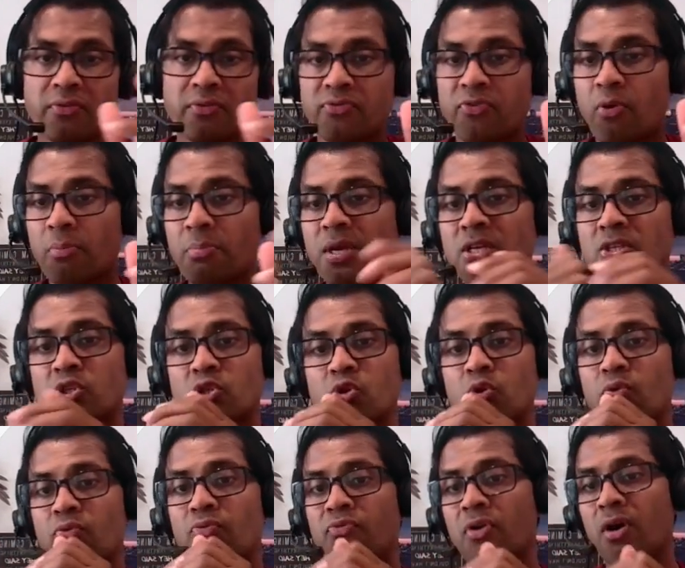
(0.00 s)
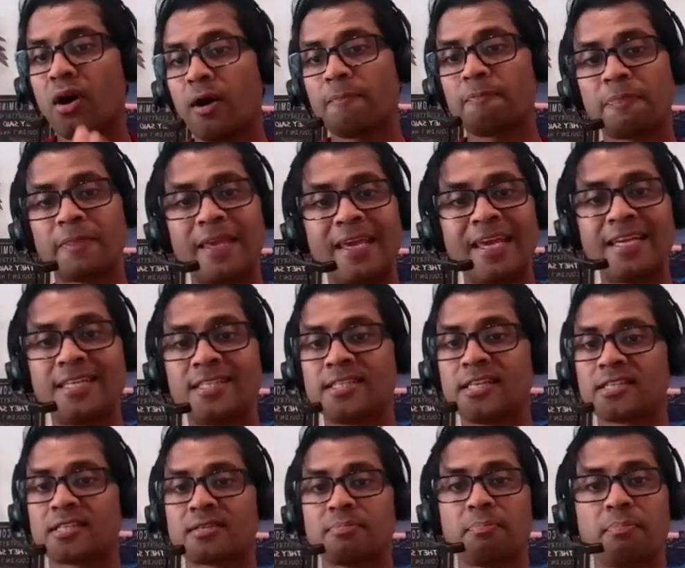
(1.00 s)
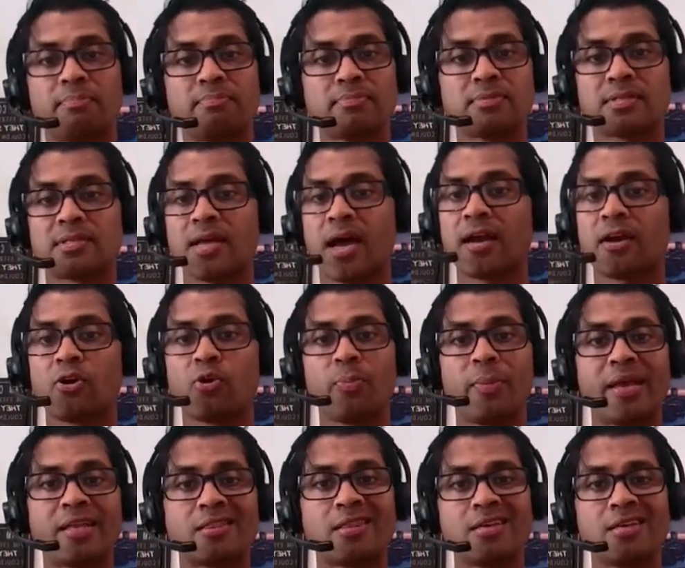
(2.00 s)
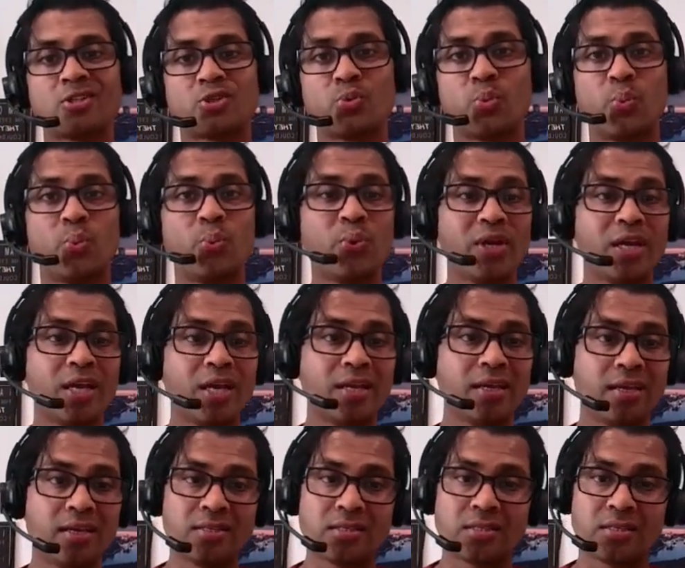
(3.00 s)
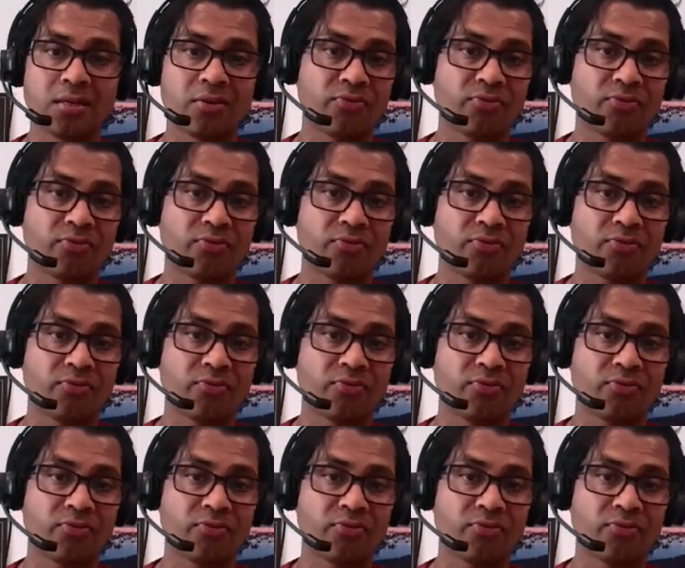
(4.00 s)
For me so far, it just started to make things really easier